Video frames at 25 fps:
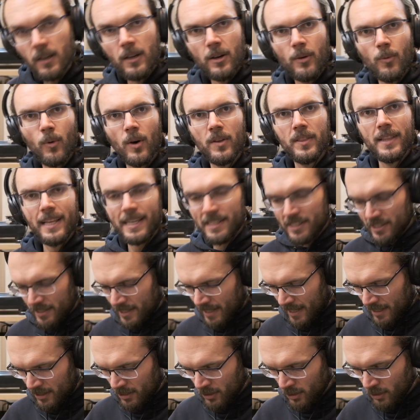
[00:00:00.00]
One last
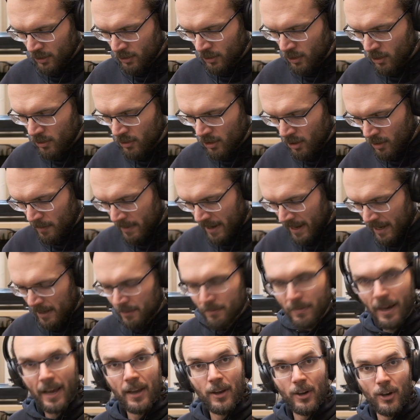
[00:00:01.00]
test, Congo
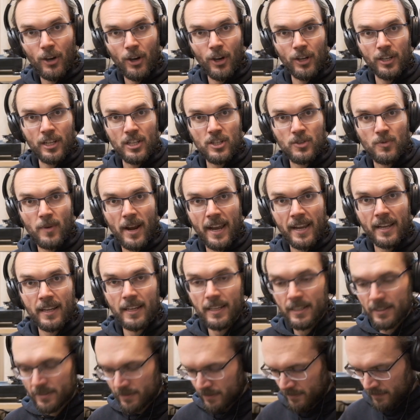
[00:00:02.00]
Man by Ernest
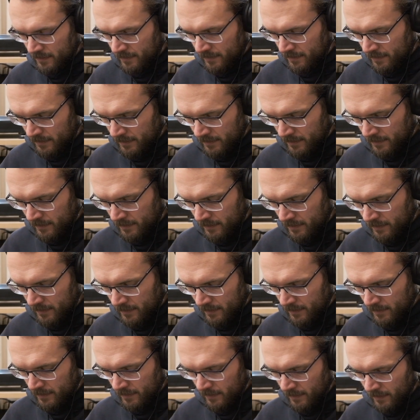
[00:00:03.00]
Ranglin.
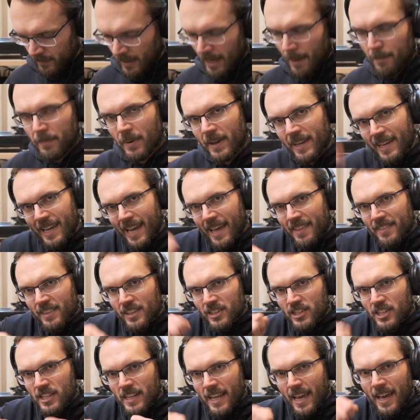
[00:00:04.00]
Yep, again the
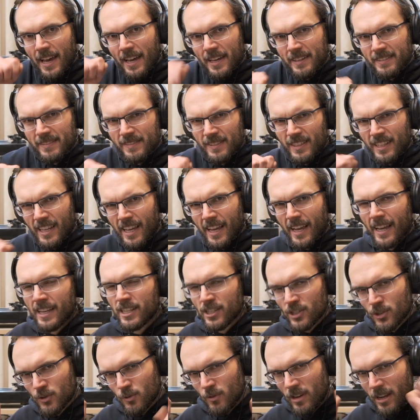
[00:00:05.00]
snare,
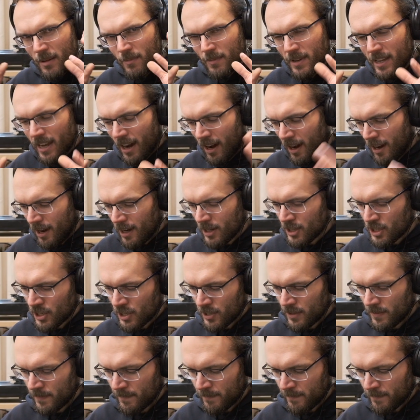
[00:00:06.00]
extremely harsh.